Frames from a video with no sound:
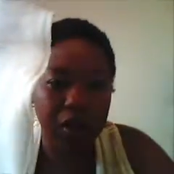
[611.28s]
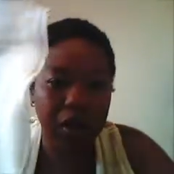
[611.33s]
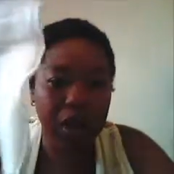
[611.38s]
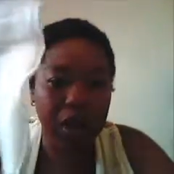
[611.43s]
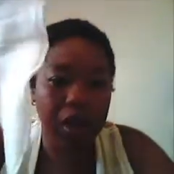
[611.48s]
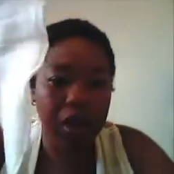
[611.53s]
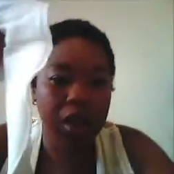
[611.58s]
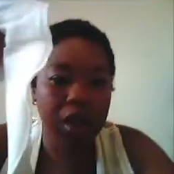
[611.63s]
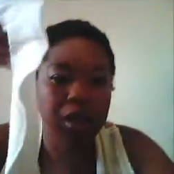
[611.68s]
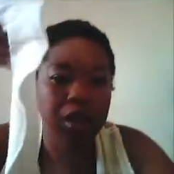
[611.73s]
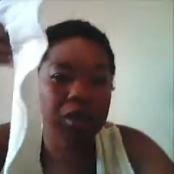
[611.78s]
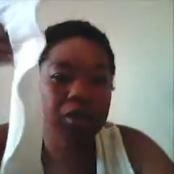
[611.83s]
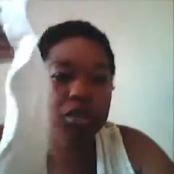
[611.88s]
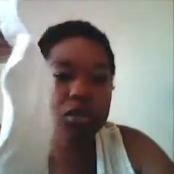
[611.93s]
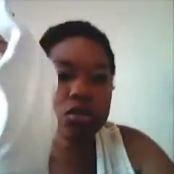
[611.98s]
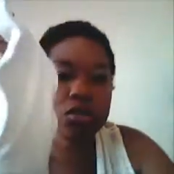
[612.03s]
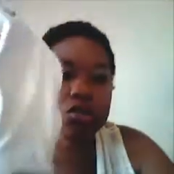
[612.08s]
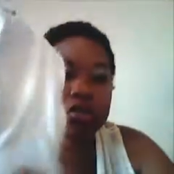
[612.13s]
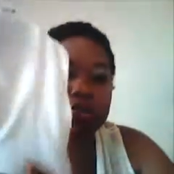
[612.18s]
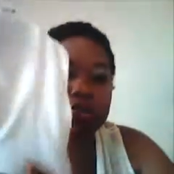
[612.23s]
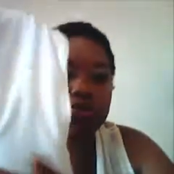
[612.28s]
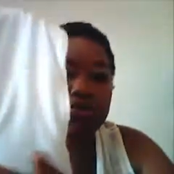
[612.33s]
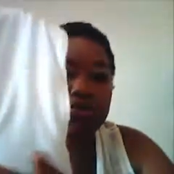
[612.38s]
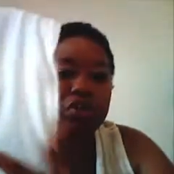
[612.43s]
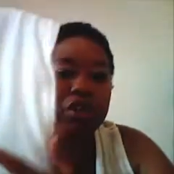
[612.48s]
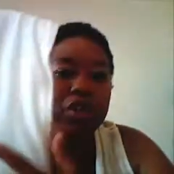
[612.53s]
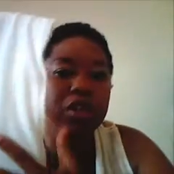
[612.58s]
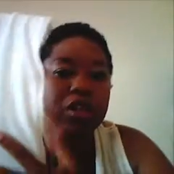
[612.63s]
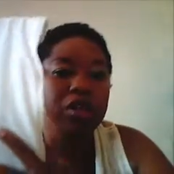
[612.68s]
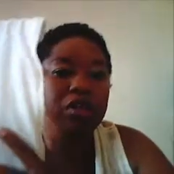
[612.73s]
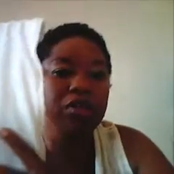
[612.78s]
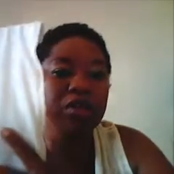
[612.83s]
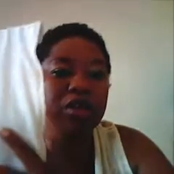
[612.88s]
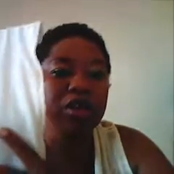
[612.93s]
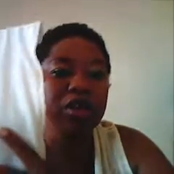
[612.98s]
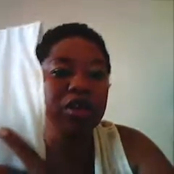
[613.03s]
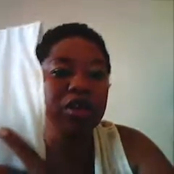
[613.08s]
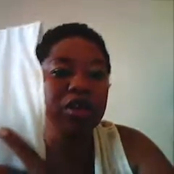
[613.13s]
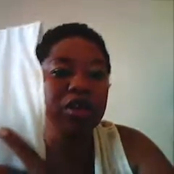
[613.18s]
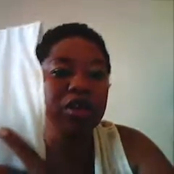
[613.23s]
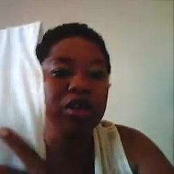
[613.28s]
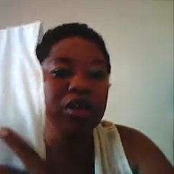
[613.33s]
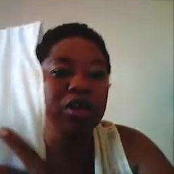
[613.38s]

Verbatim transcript: And this is really, really